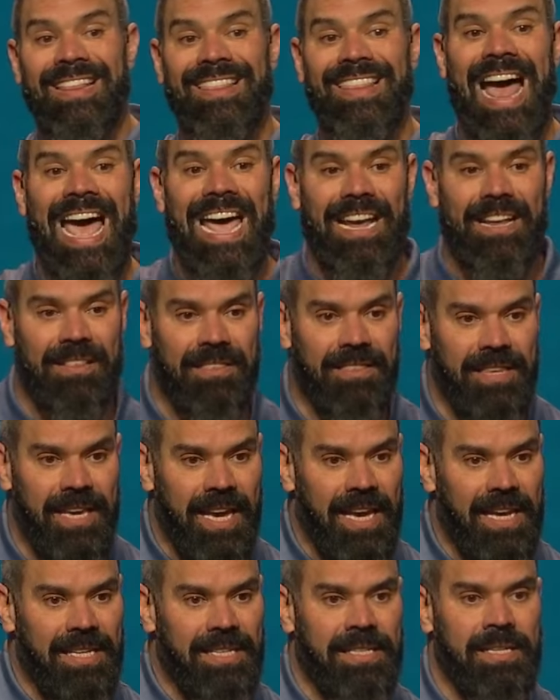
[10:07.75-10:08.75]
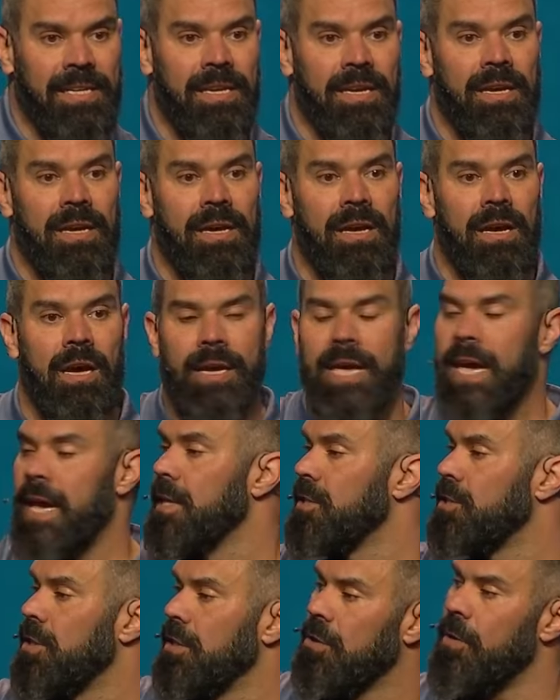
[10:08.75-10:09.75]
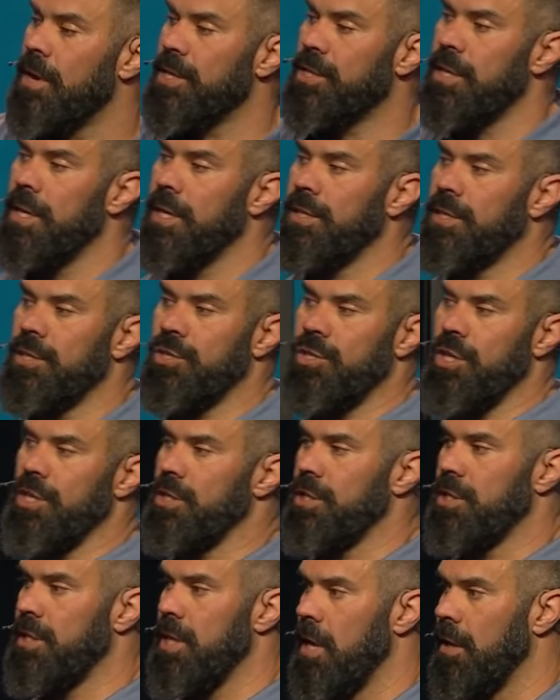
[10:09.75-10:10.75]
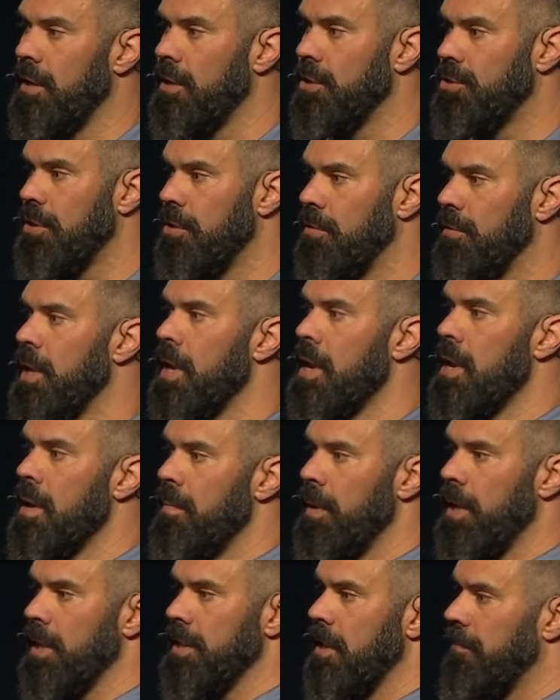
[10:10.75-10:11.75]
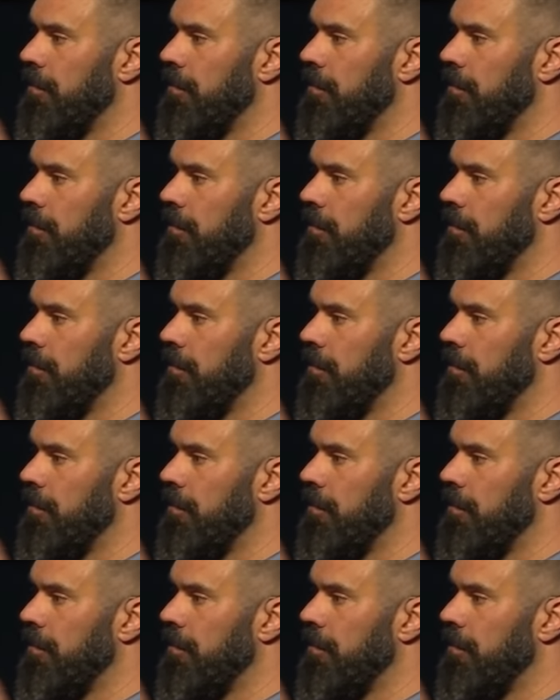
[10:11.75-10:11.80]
like this Again, so the question is, is Jesus telling the truth? Because